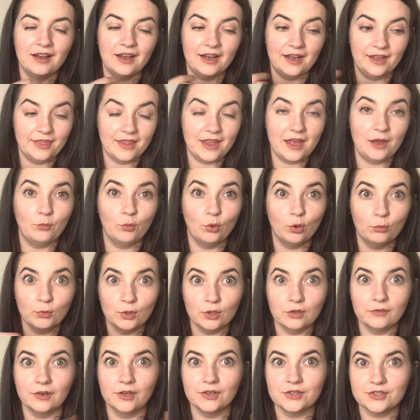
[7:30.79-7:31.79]
and then we'll
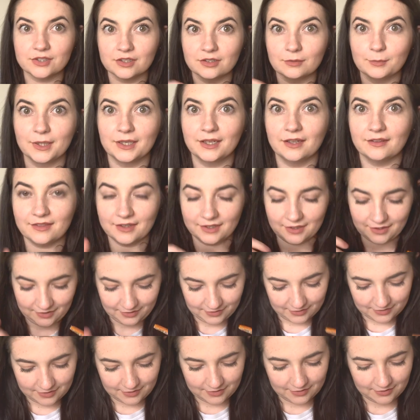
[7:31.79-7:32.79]
move on to the bigger
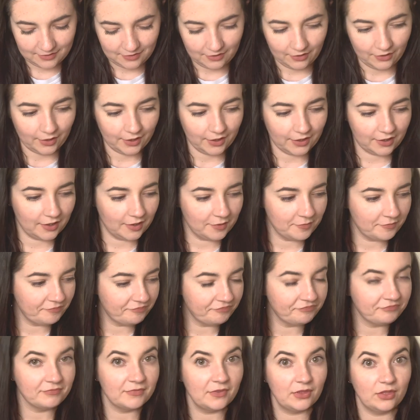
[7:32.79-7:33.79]
things like
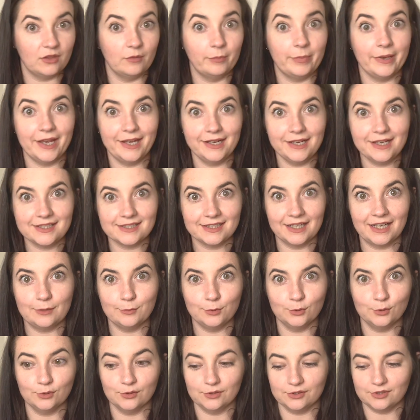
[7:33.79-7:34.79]
the penny
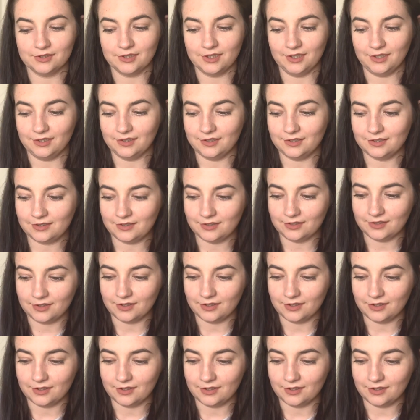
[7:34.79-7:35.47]
tables and